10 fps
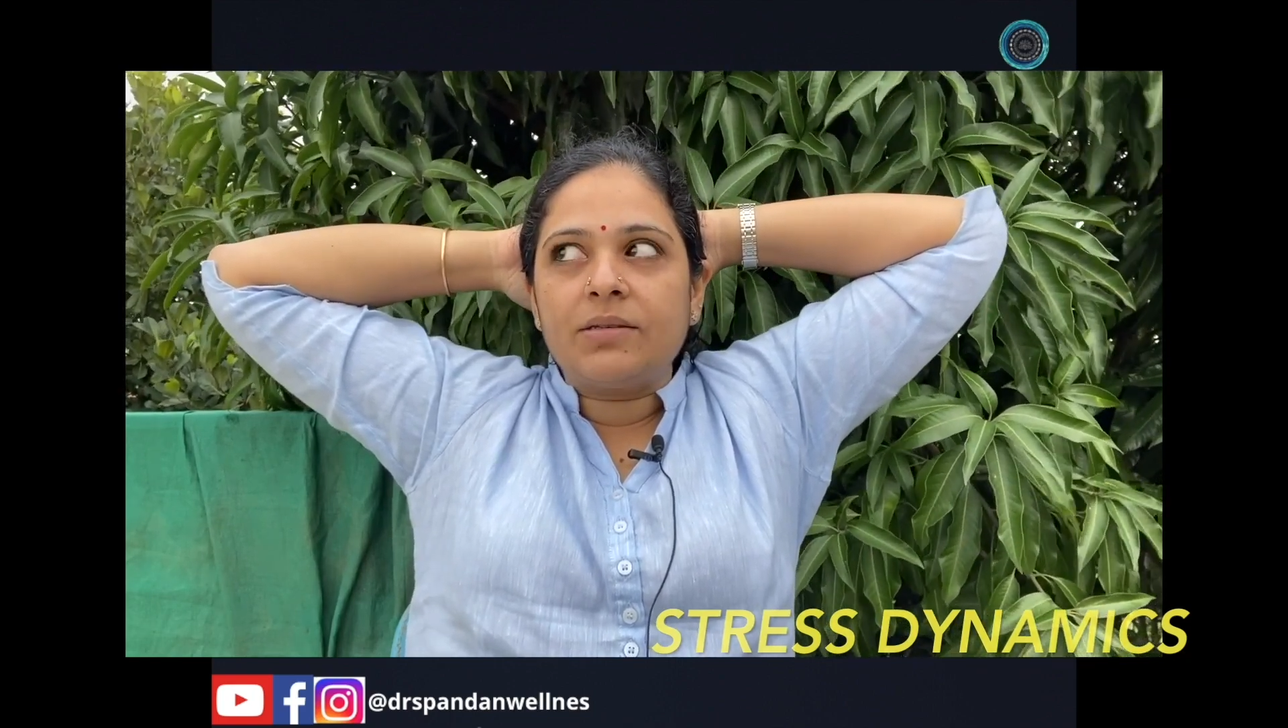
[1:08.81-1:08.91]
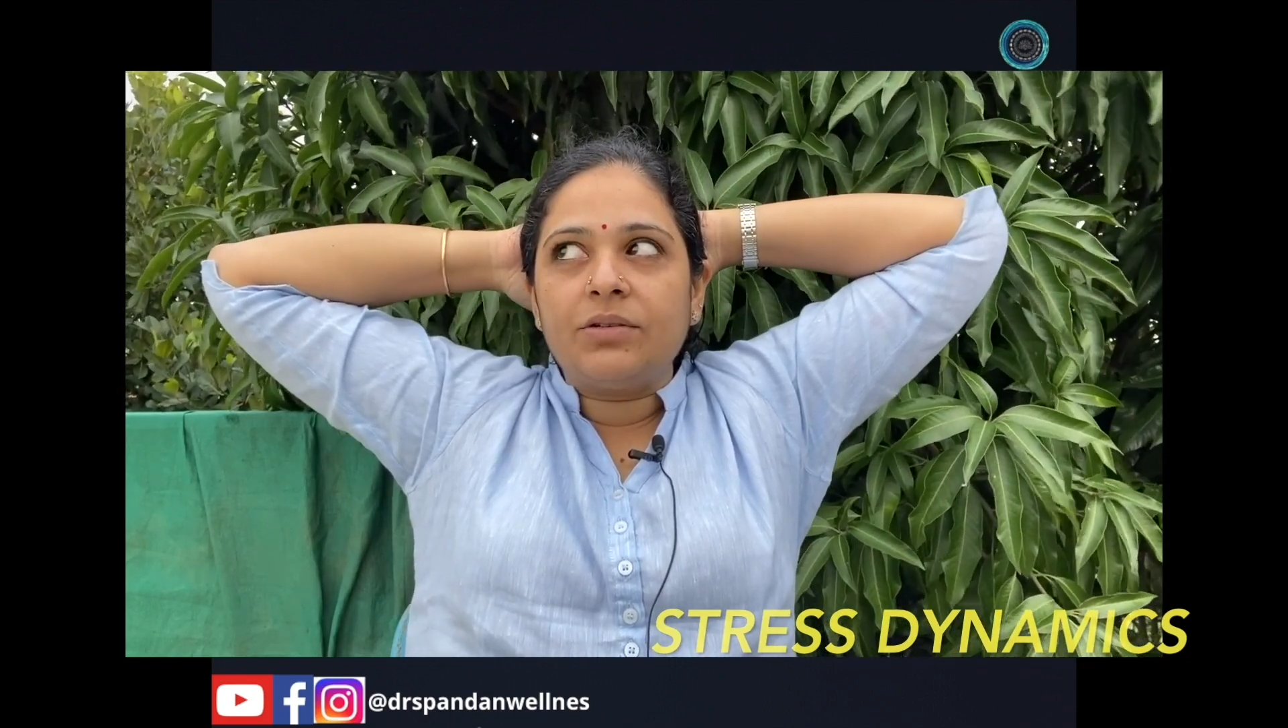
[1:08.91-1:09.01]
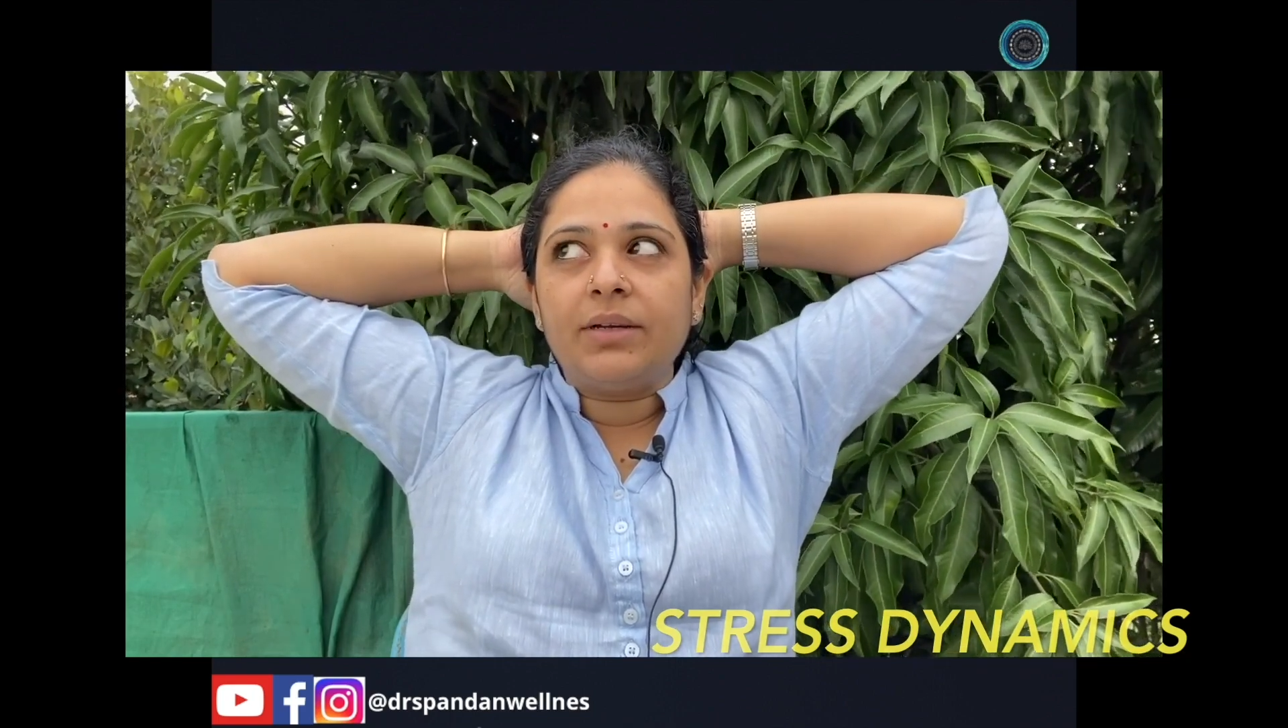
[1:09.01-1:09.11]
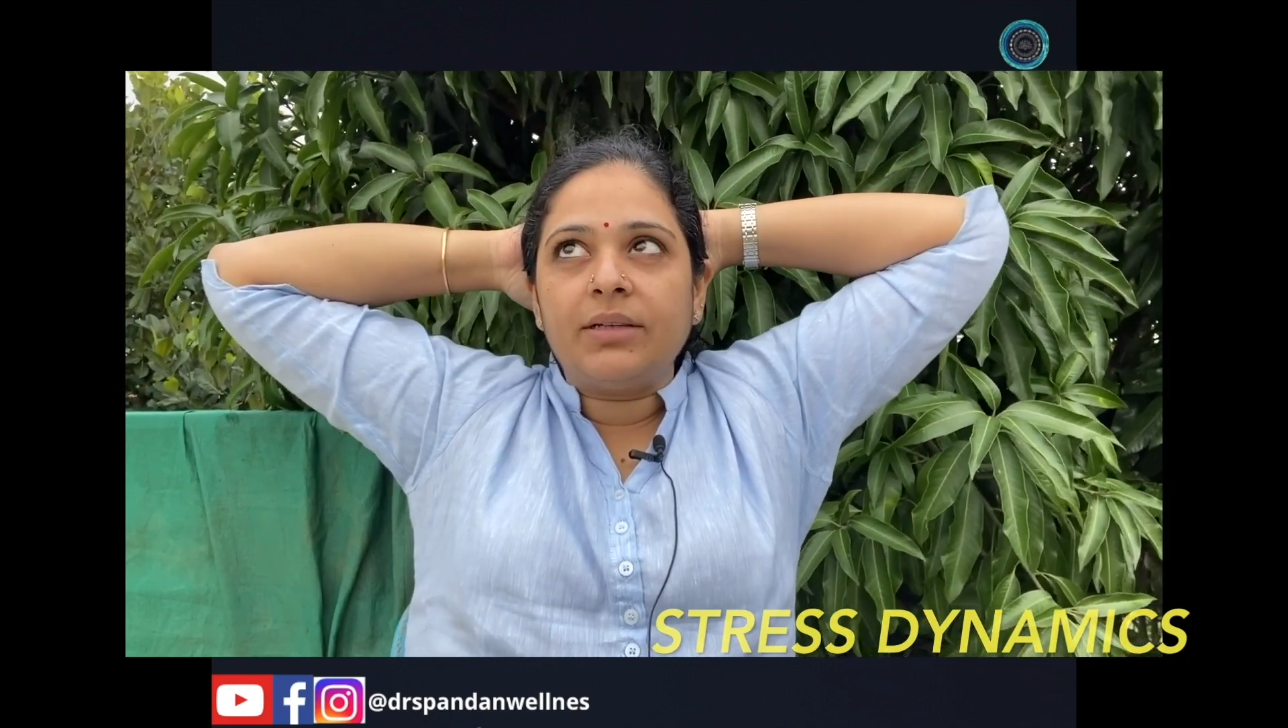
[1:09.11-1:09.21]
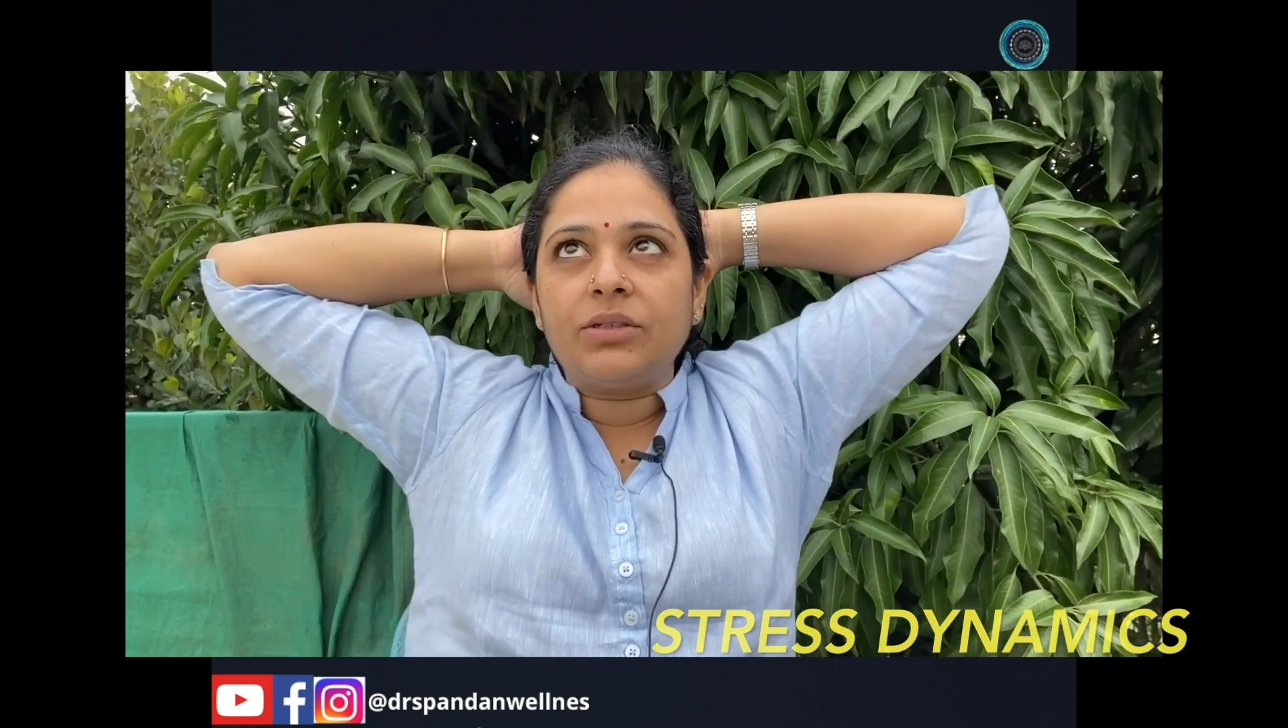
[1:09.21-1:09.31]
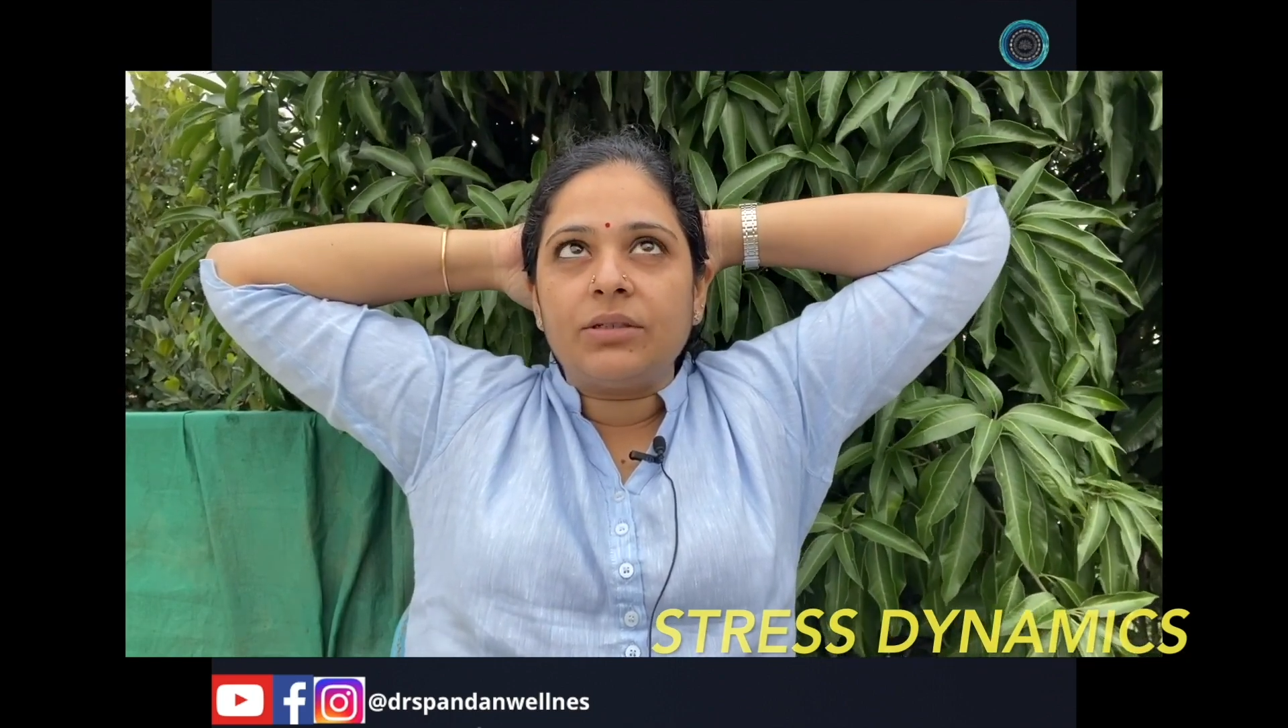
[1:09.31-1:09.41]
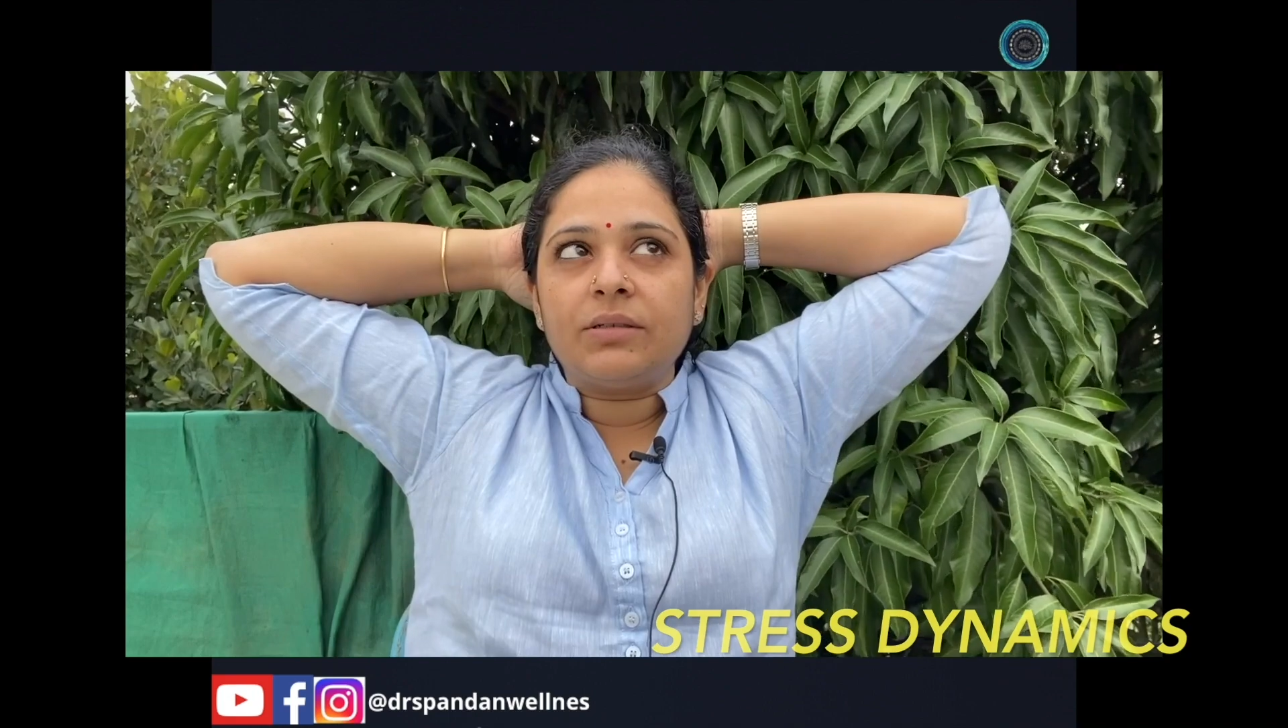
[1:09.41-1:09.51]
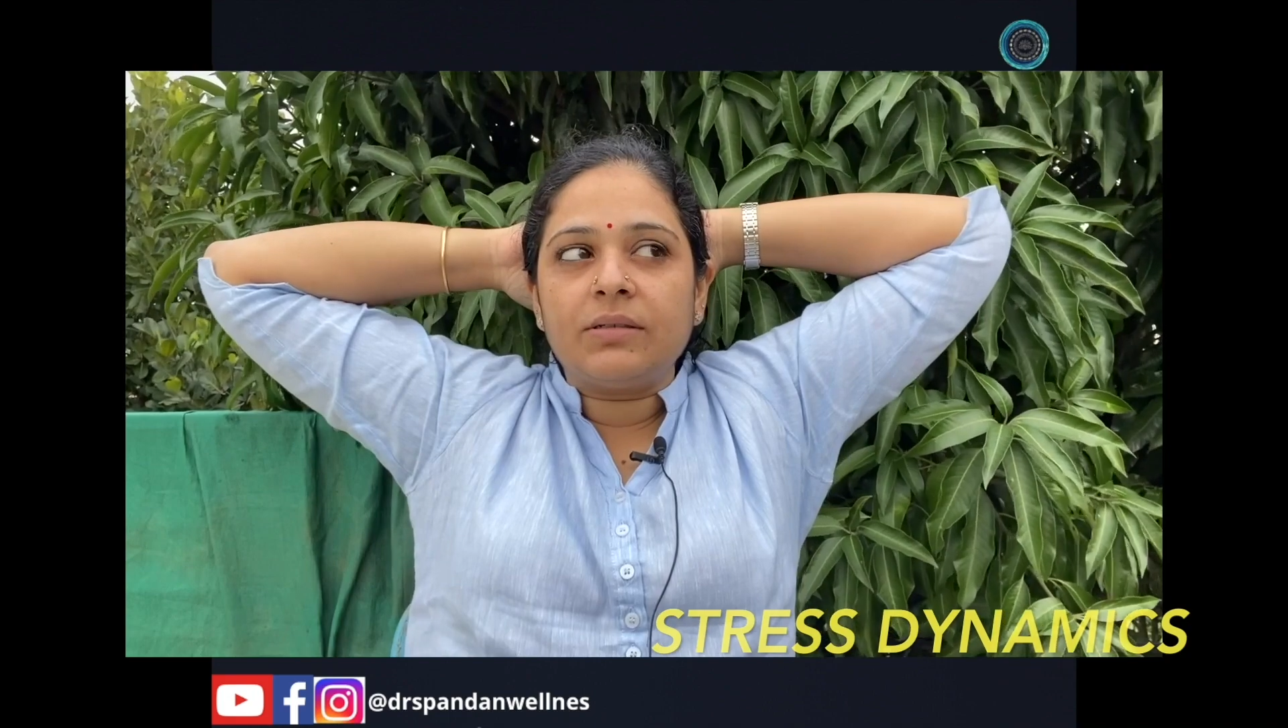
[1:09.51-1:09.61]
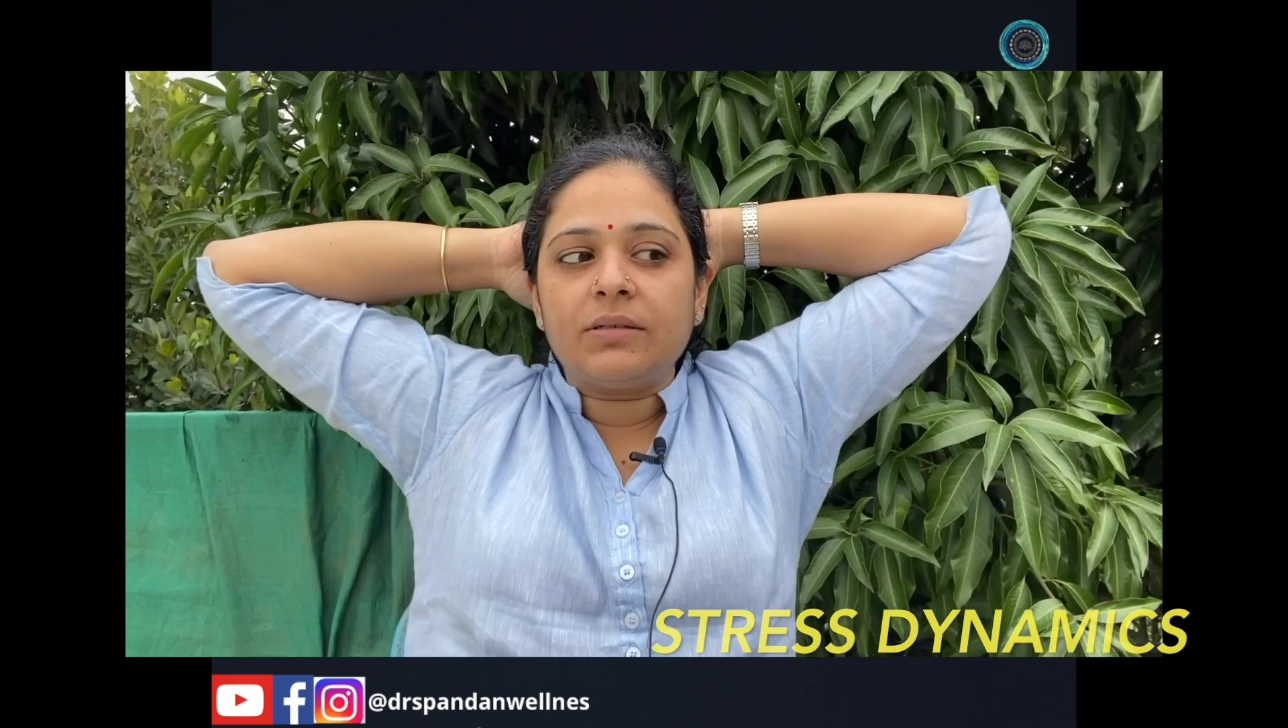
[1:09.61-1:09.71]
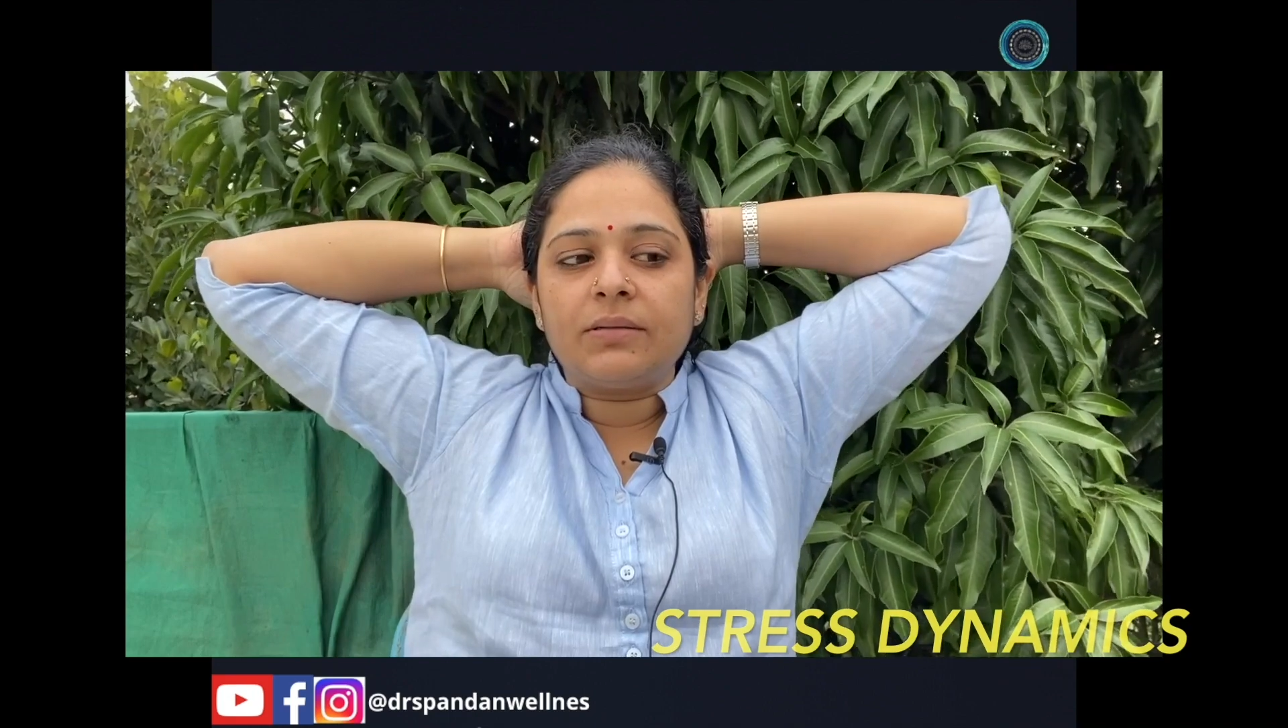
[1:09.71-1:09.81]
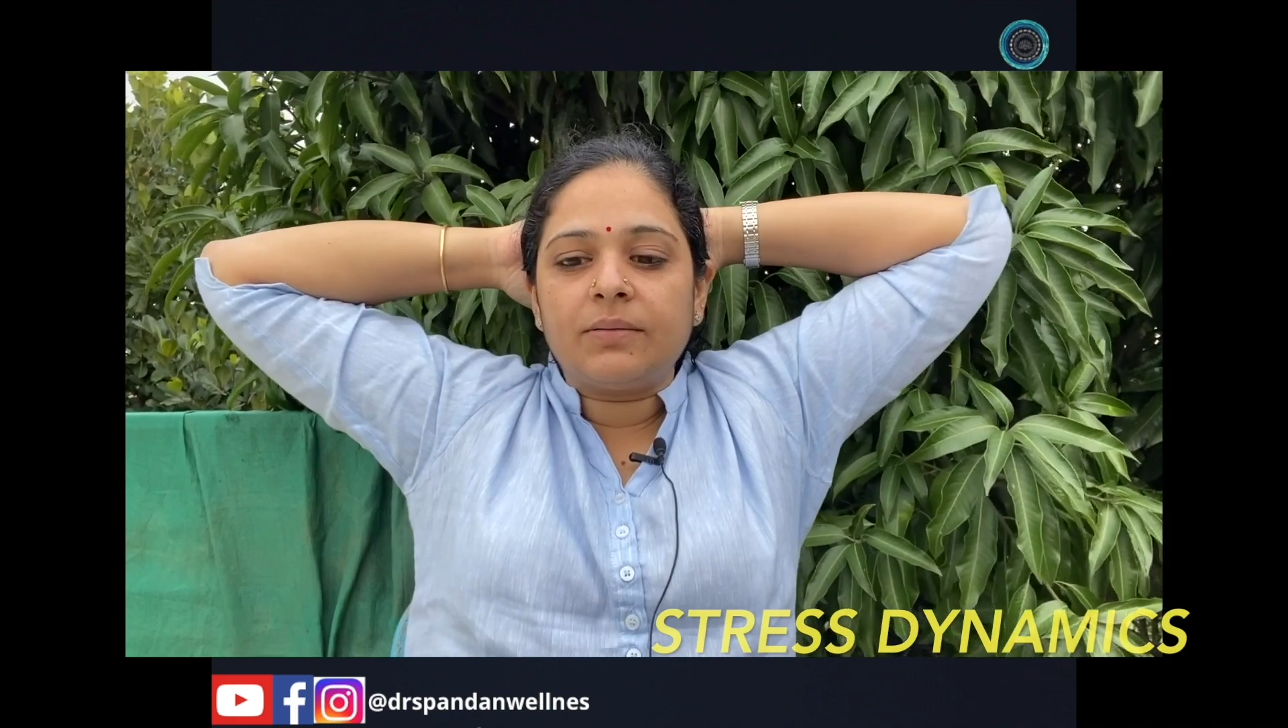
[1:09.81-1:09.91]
rotations.